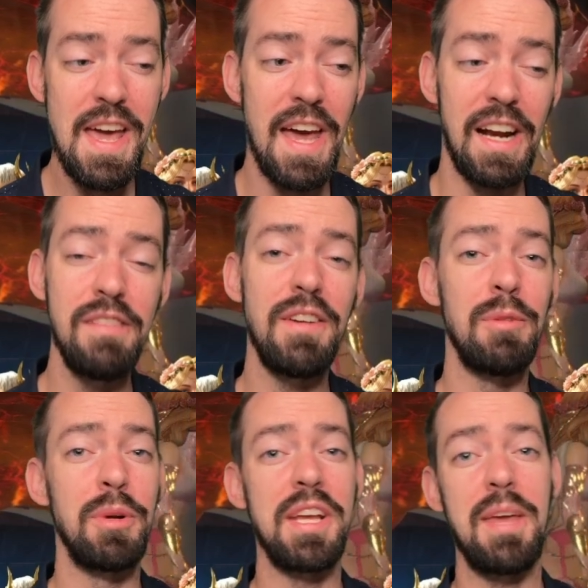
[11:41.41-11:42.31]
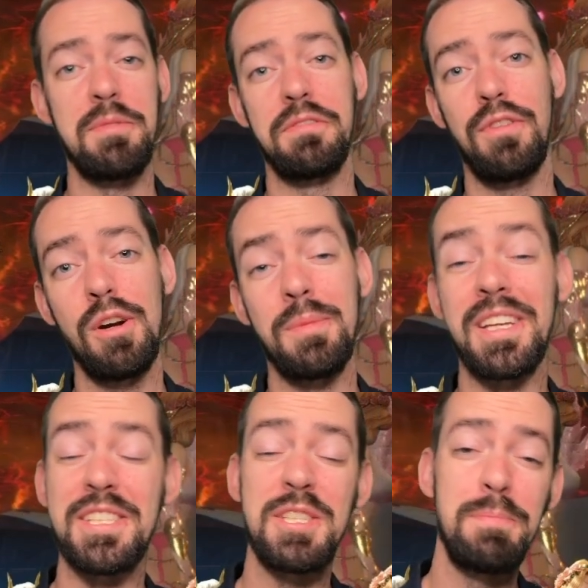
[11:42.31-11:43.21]
And I found when it came to farming,
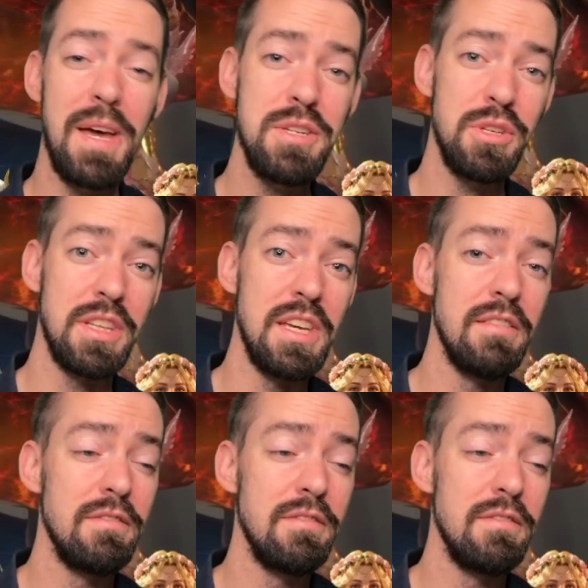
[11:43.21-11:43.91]
especially